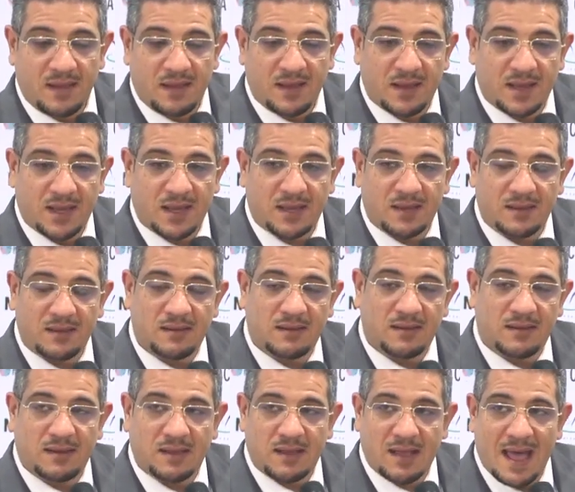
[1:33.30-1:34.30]

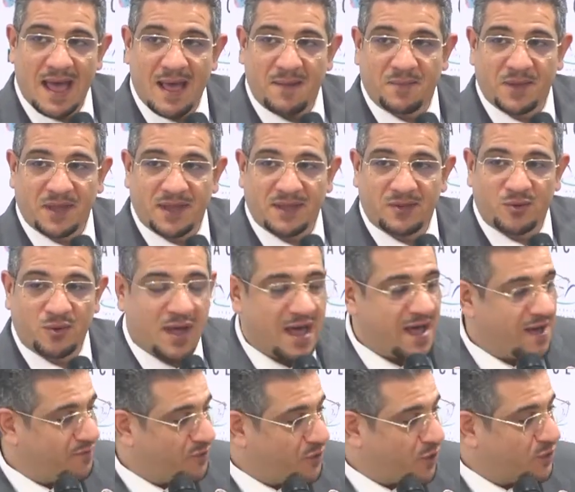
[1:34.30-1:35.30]
happy to
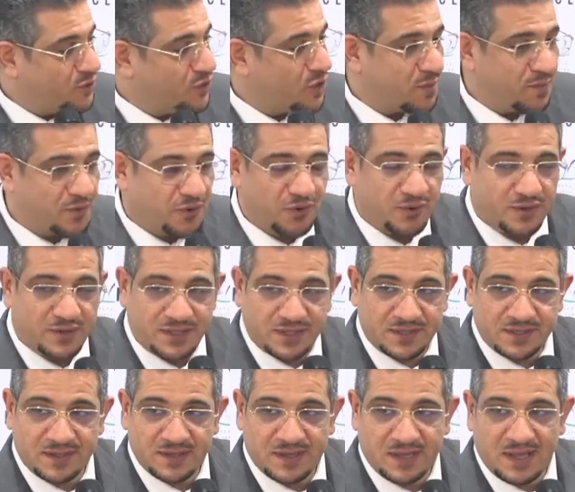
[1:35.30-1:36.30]
have Dr.
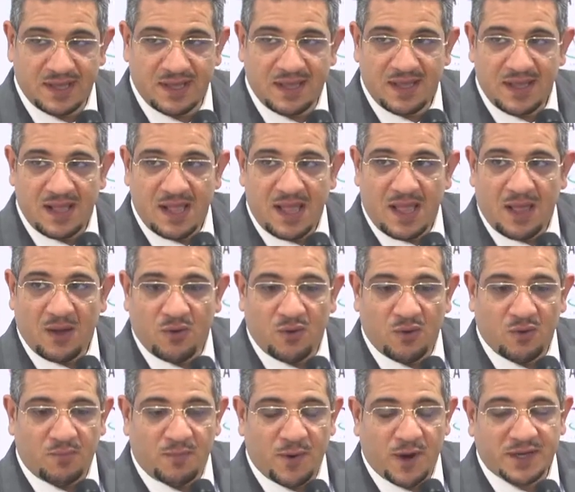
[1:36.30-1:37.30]
Bruce,
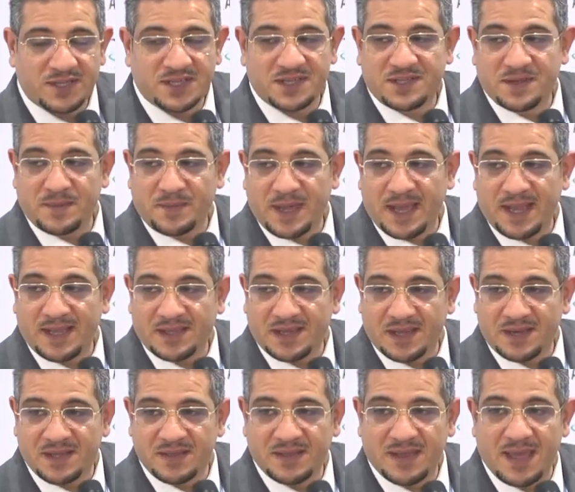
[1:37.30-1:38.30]
who
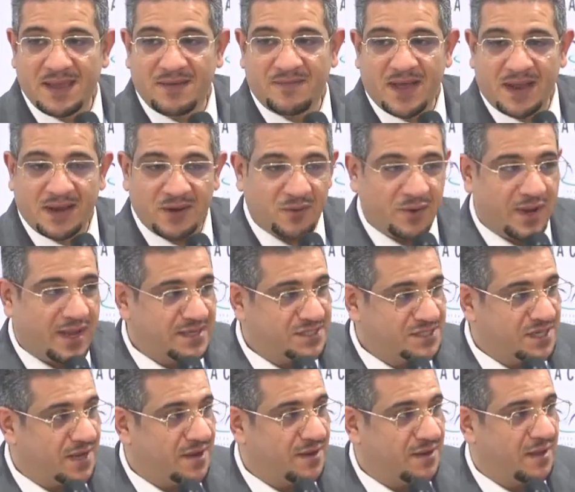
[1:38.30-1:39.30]
participated in the
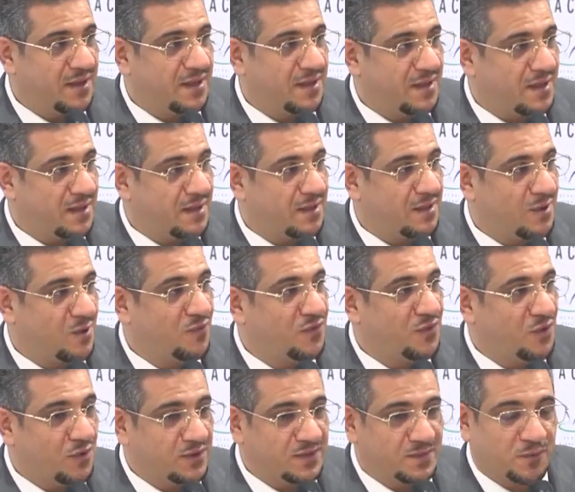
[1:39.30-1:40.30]
evaluation
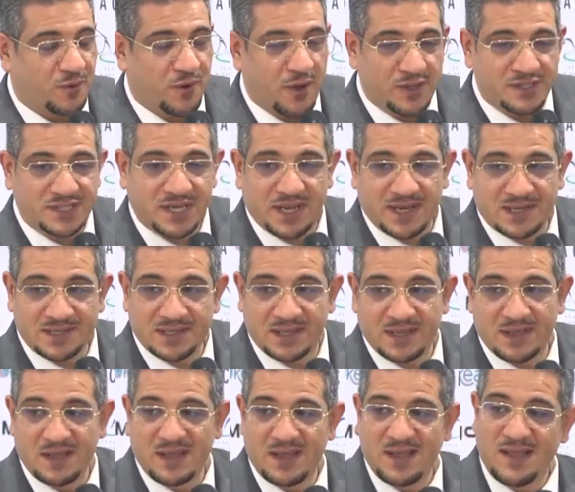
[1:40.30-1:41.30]
of those projects,
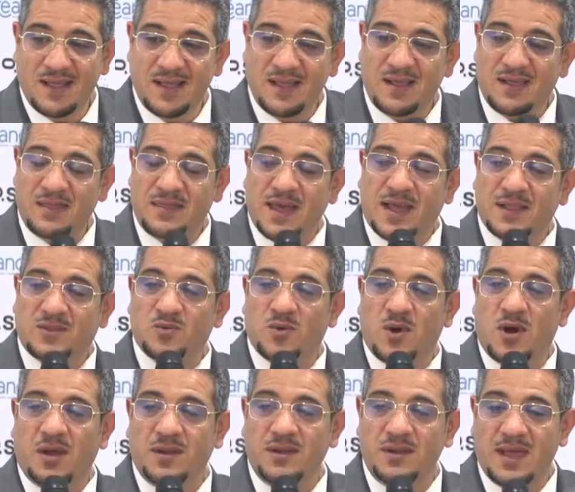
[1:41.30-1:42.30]
that
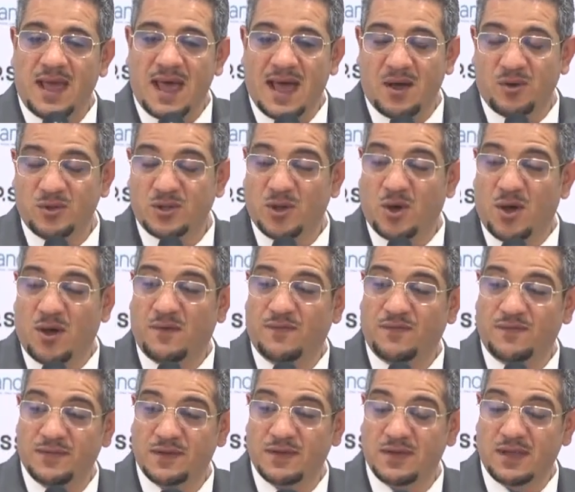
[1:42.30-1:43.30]
one out
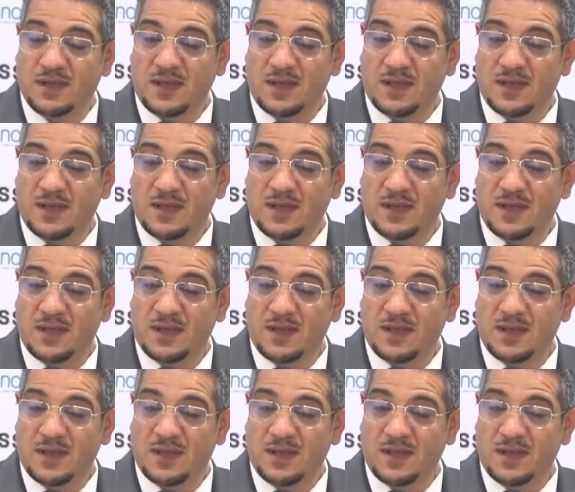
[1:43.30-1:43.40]
of